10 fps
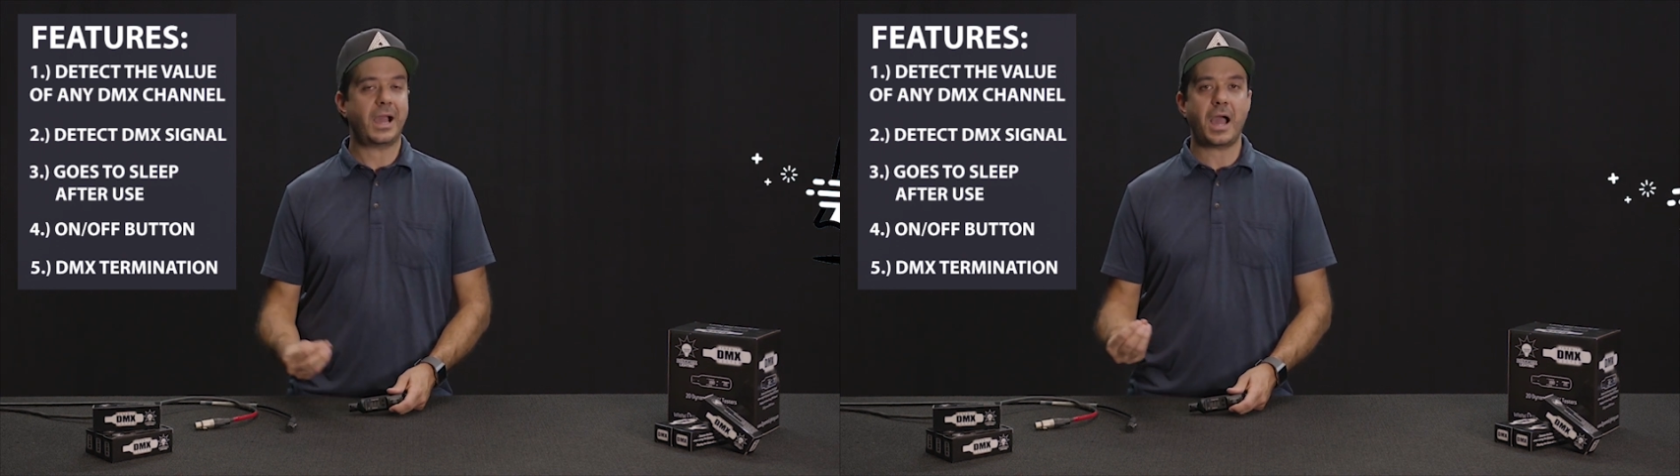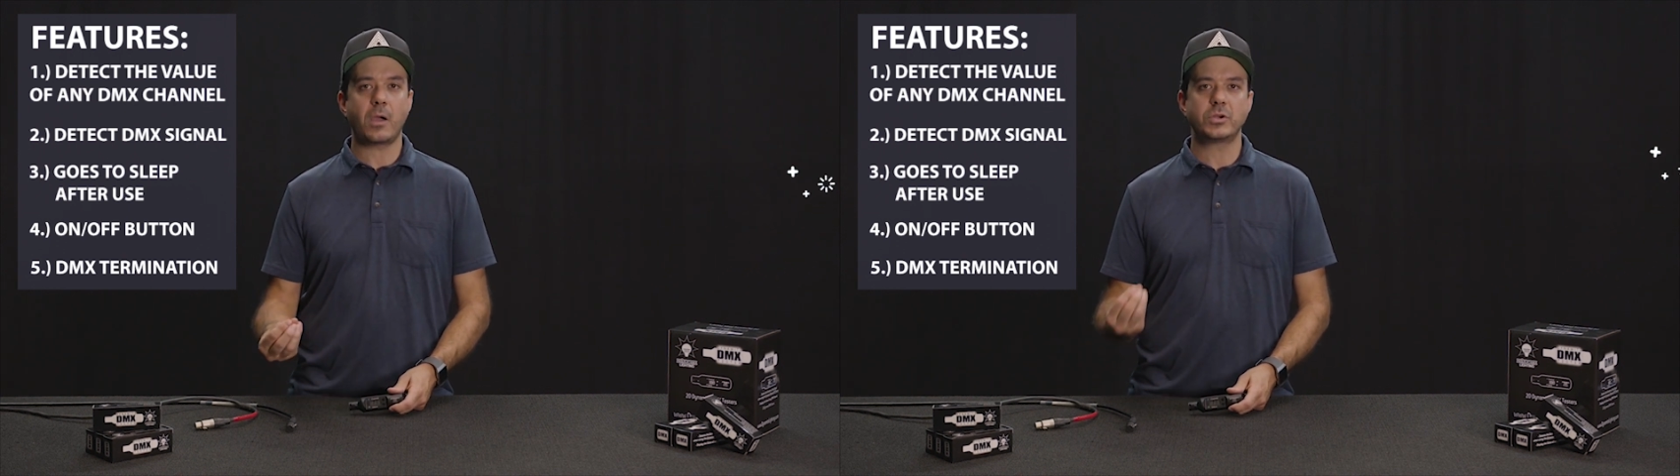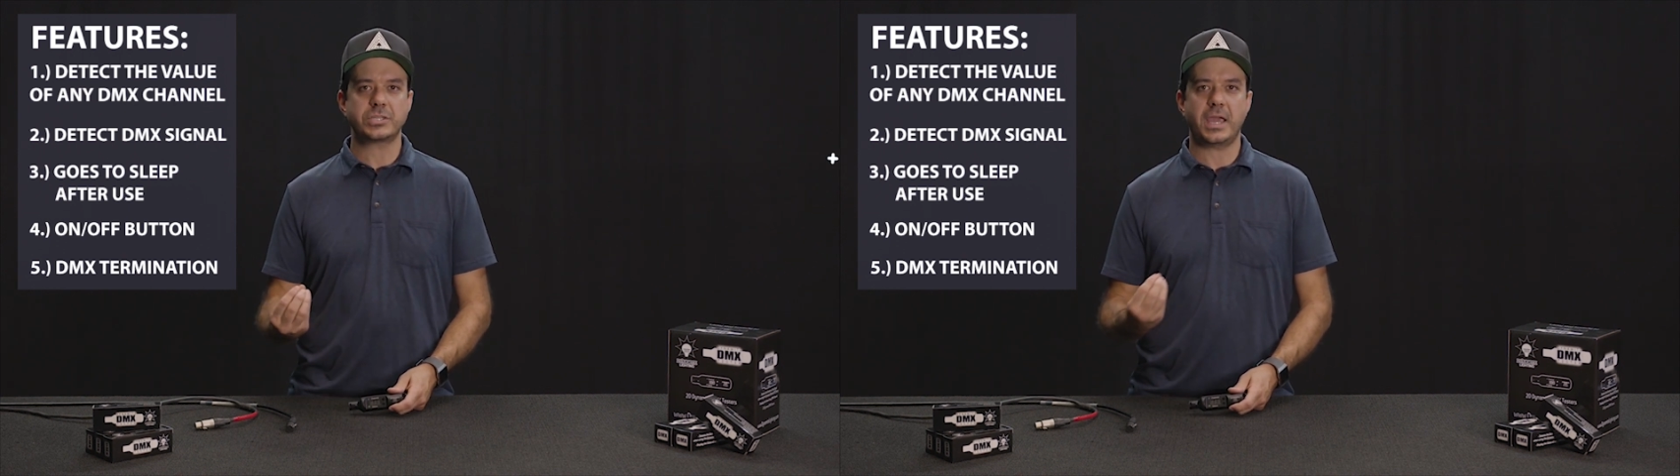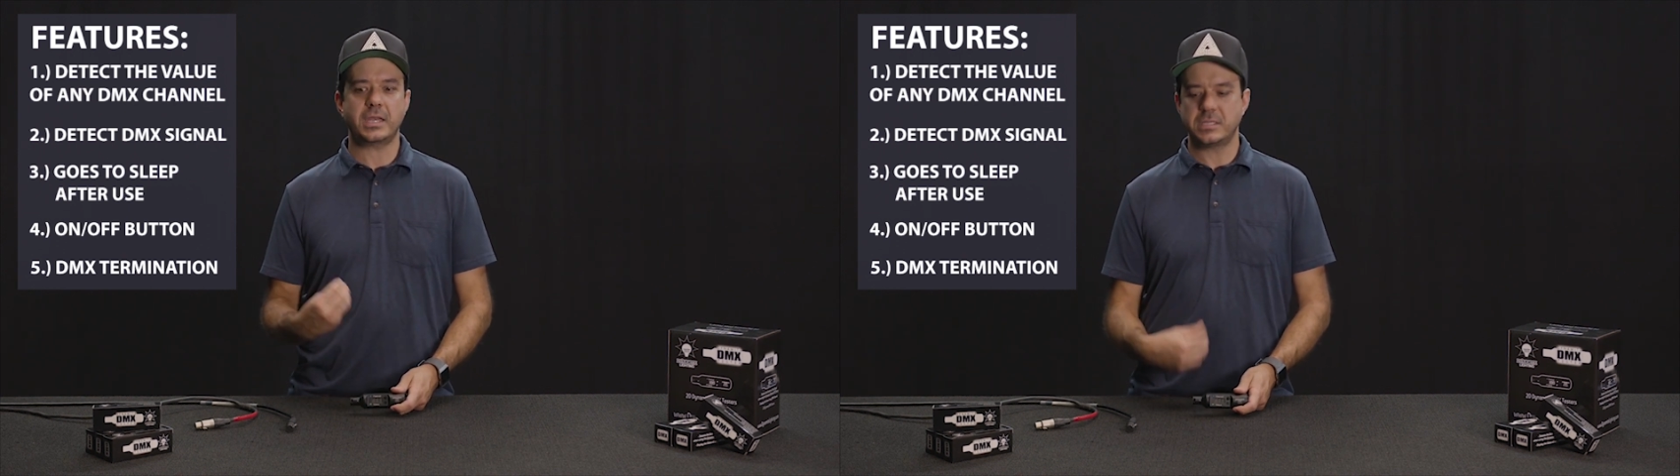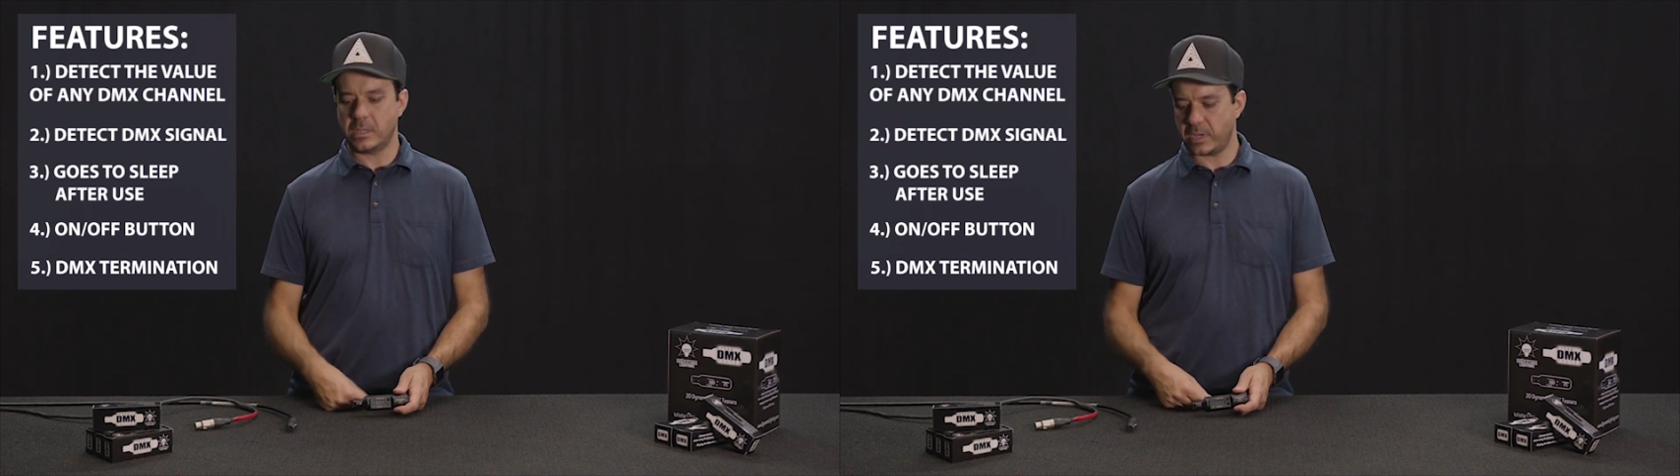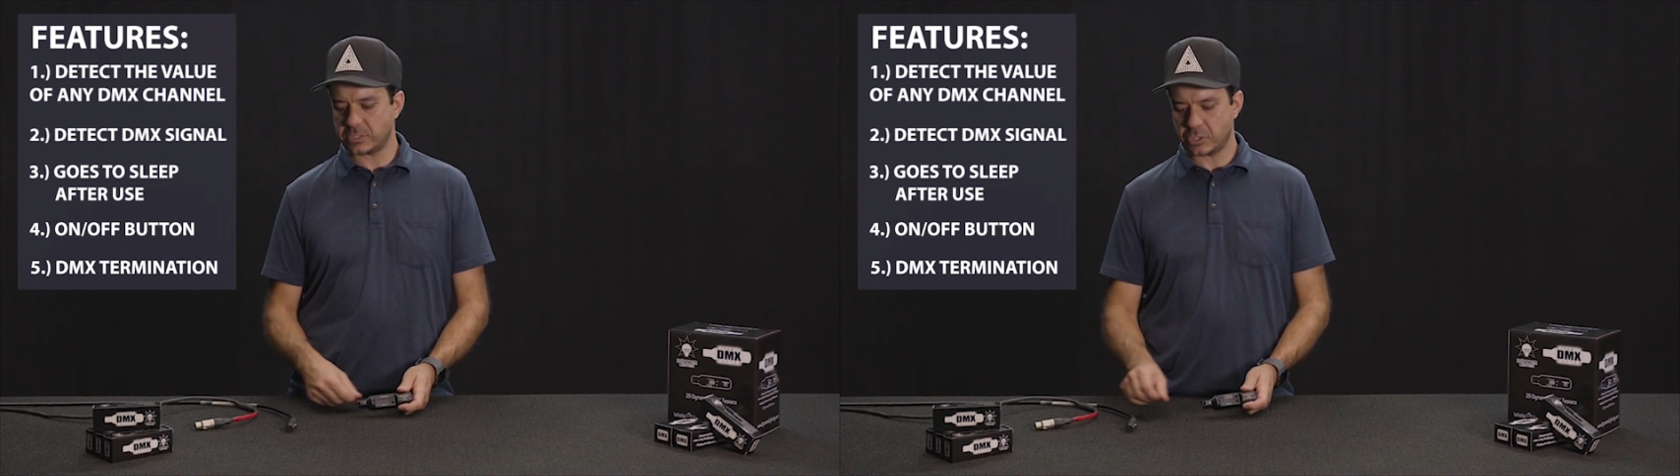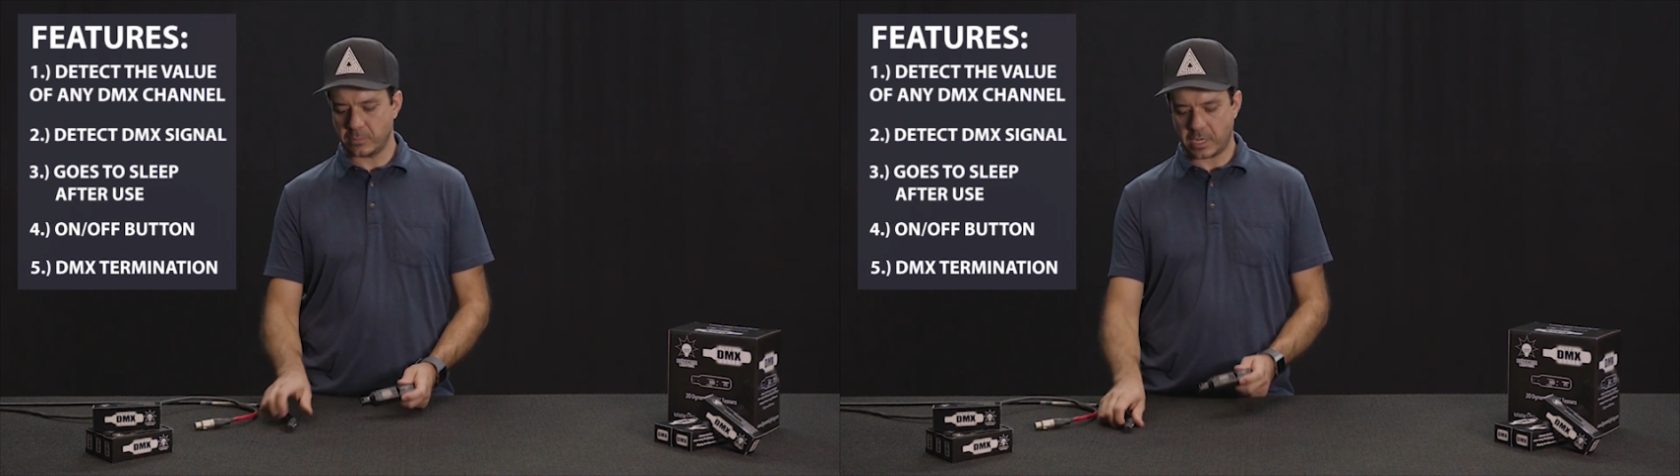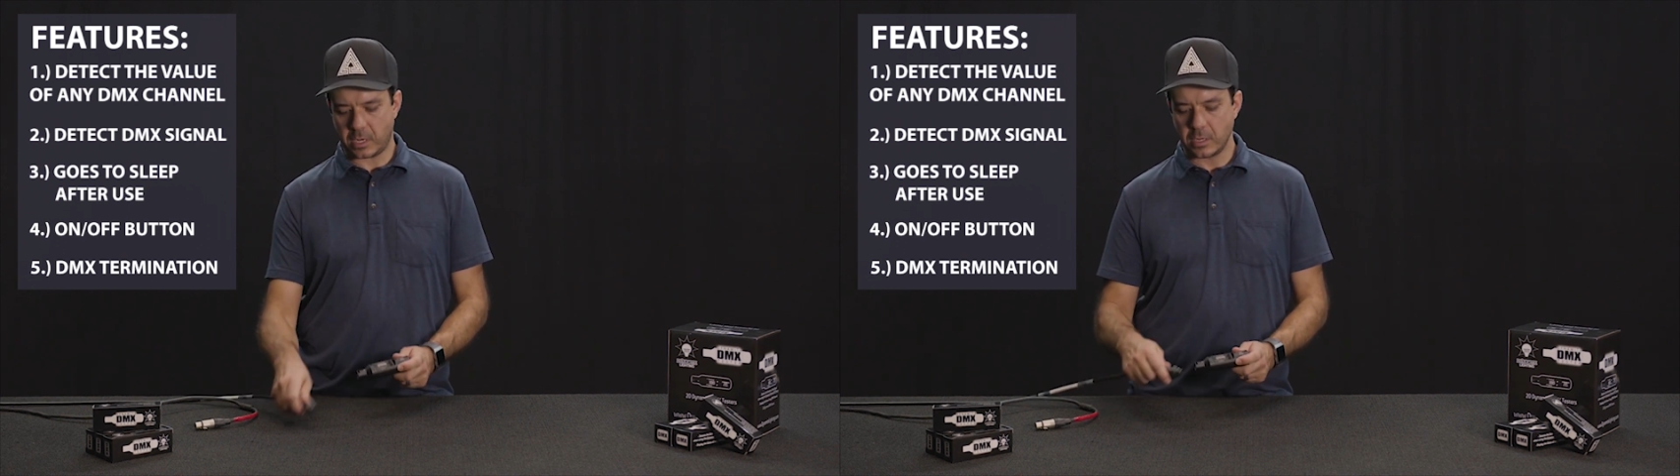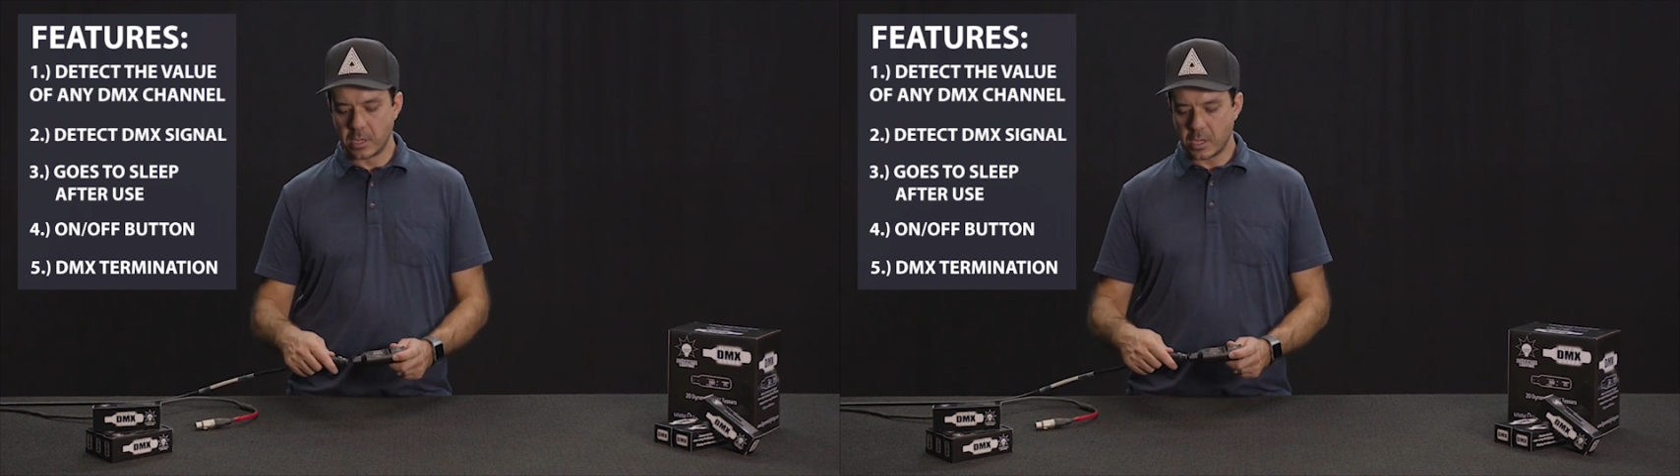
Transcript: ah, I wish I had a DMX terminator.